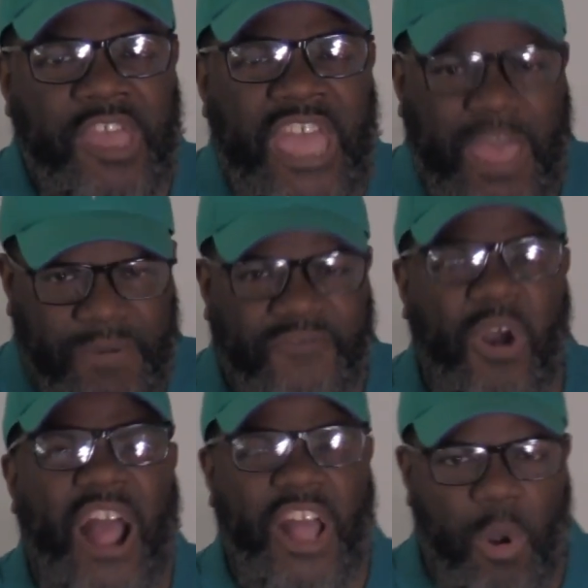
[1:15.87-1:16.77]
And before
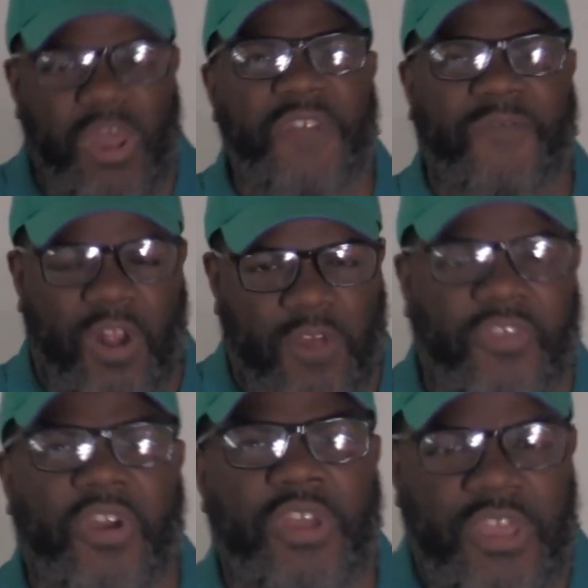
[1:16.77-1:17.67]
I go any
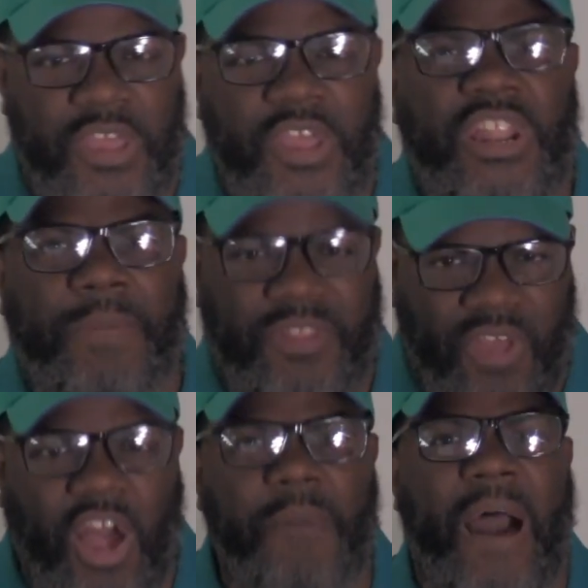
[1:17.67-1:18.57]
further, let me
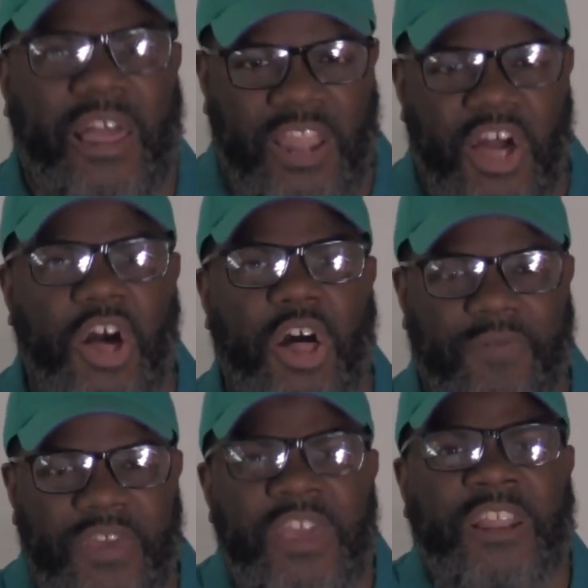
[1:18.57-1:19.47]
talk about
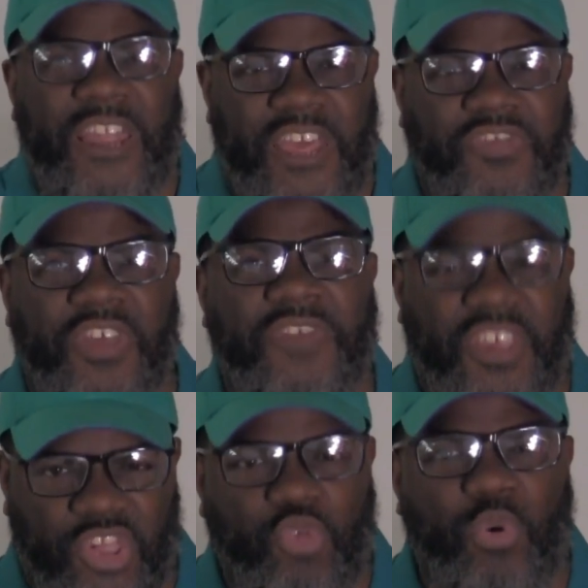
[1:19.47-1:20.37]
love. Listen,
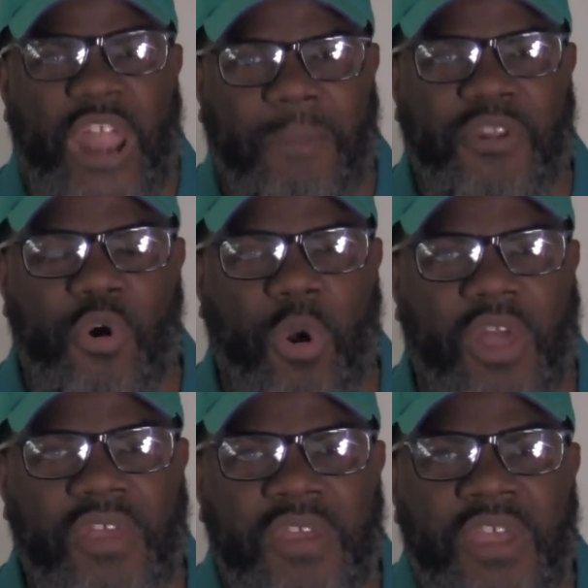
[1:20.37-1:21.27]
this is what I'm doing.